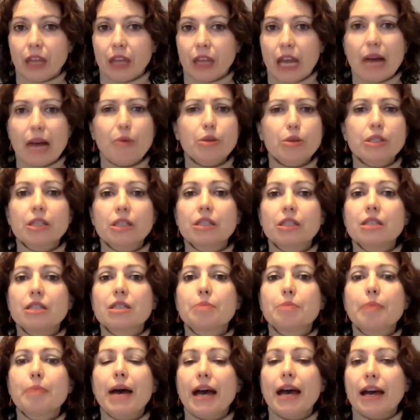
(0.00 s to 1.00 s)
I was in
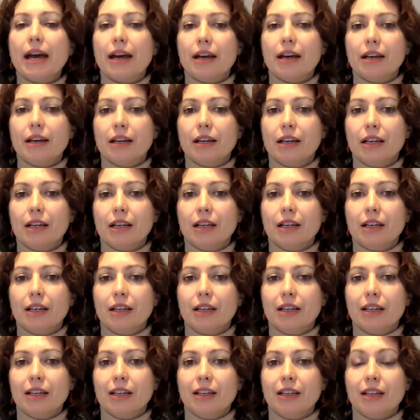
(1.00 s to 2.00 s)
despair,
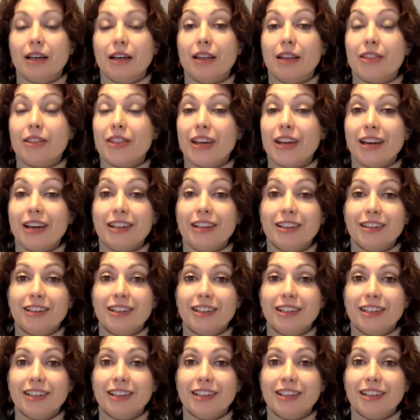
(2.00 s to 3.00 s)
and then
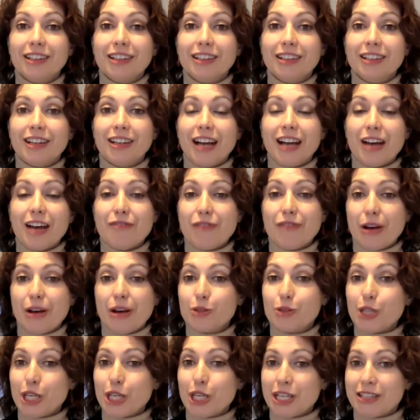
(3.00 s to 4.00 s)
I
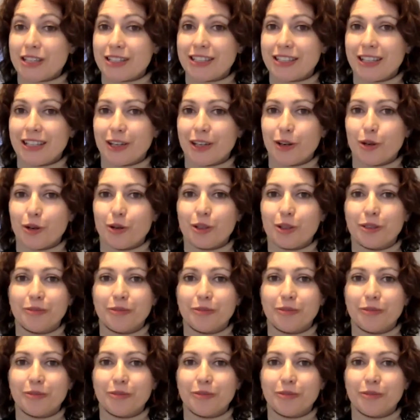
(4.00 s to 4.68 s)
found EcoSynagogue.